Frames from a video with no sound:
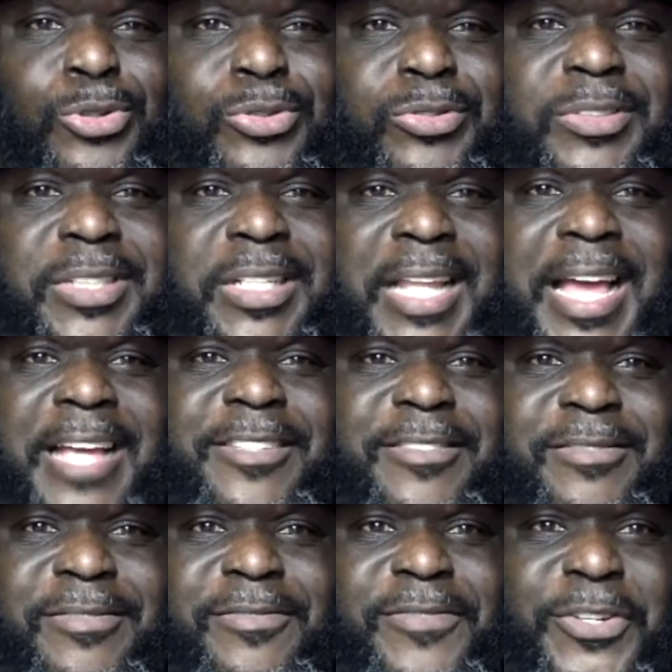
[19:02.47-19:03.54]
rules the
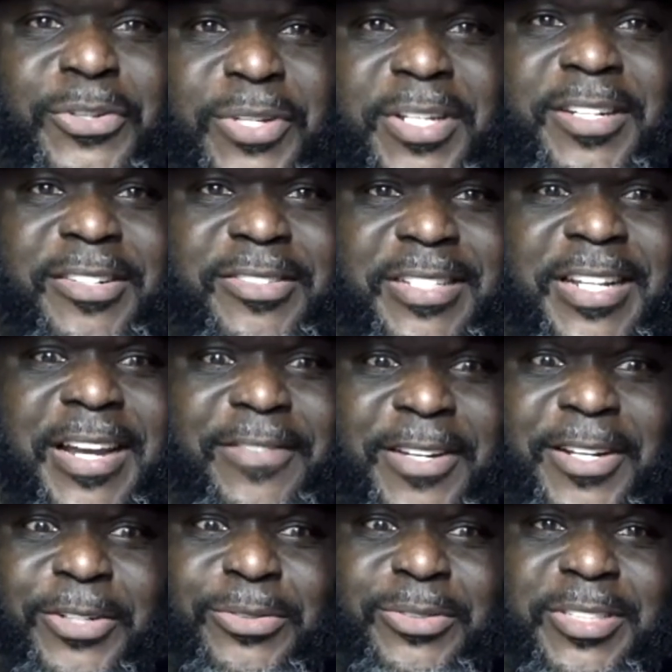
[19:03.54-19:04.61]
last few years that
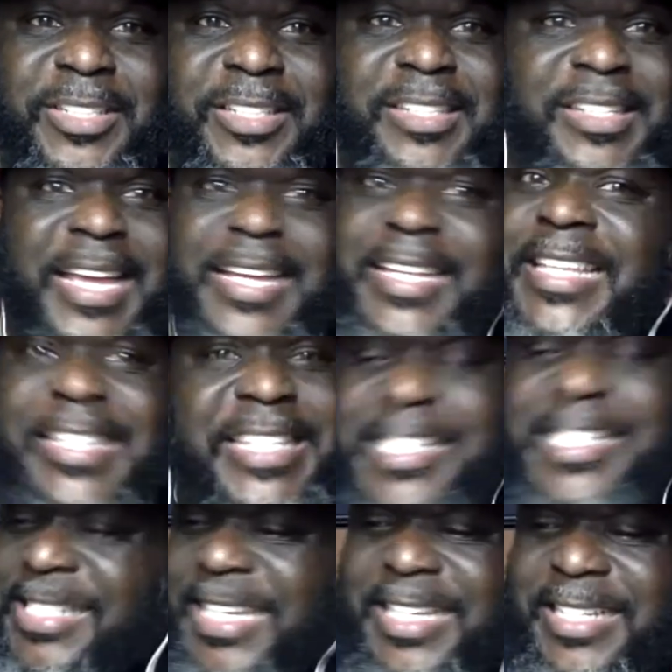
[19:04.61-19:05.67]
I've coached. Yeah, like
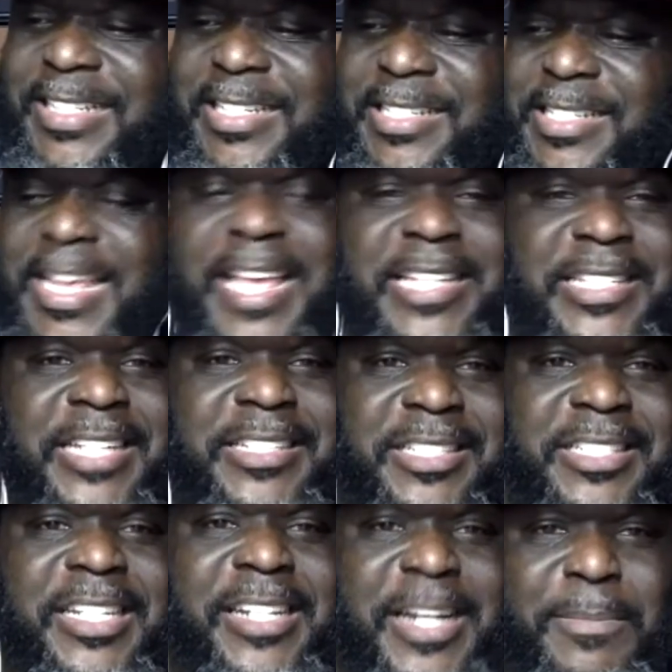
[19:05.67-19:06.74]
this this
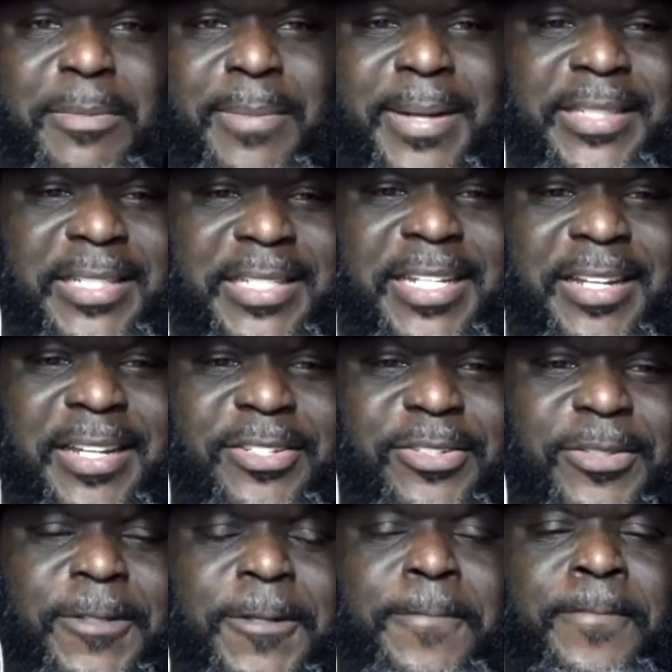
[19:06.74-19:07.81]
SHG that I'm about to tell
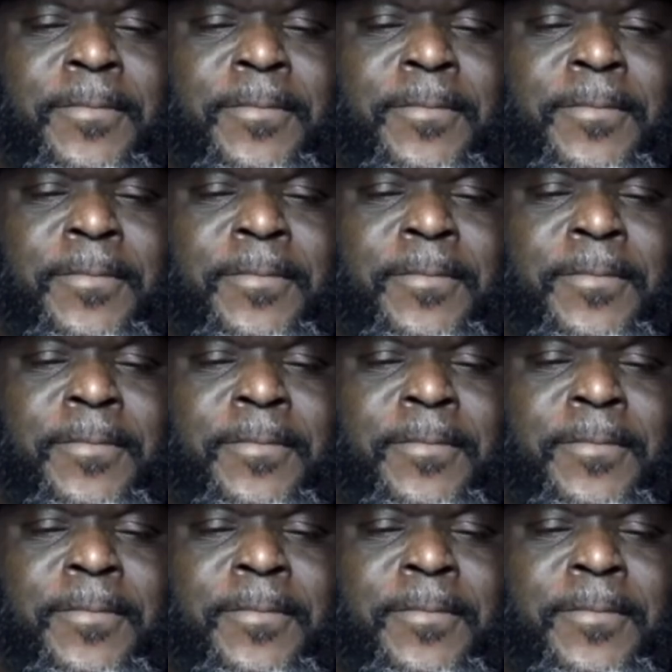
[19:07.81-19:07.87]
you.